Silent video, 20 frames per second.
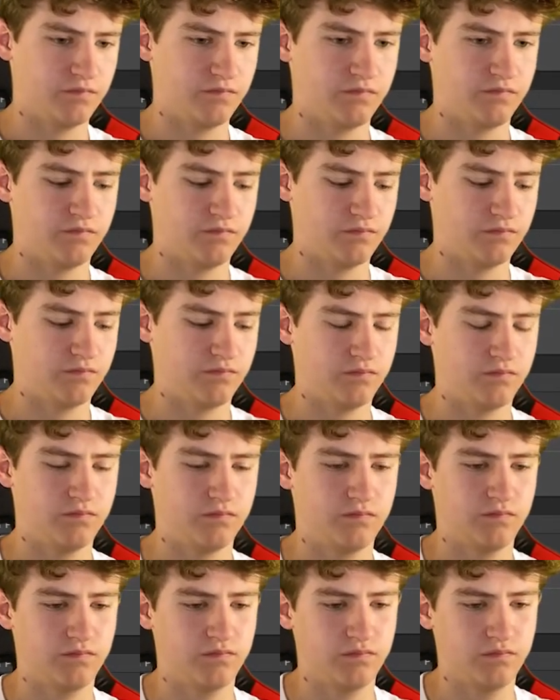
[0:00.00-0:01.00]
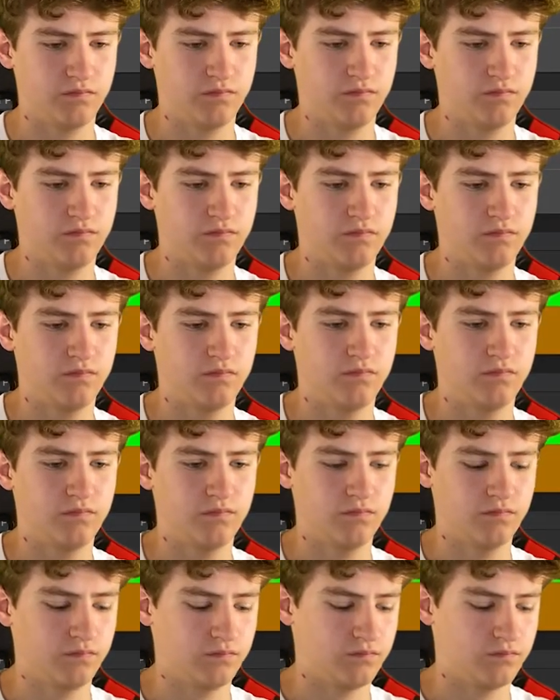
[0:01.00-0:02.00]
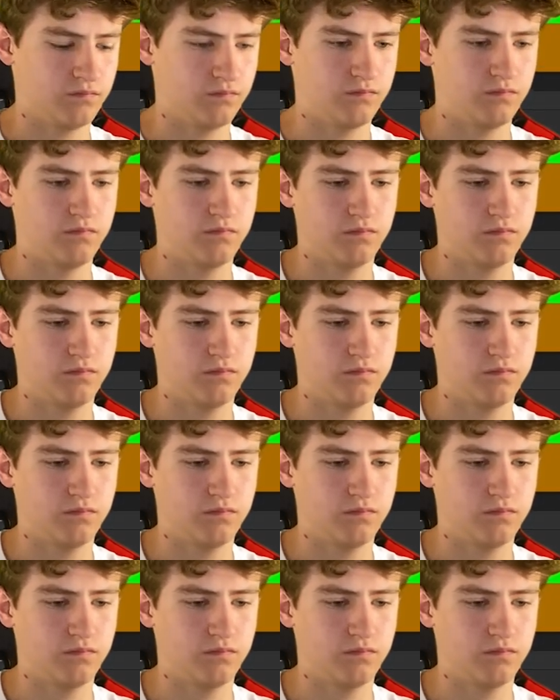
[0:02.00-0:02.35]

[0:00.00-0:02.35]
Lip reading: (silence)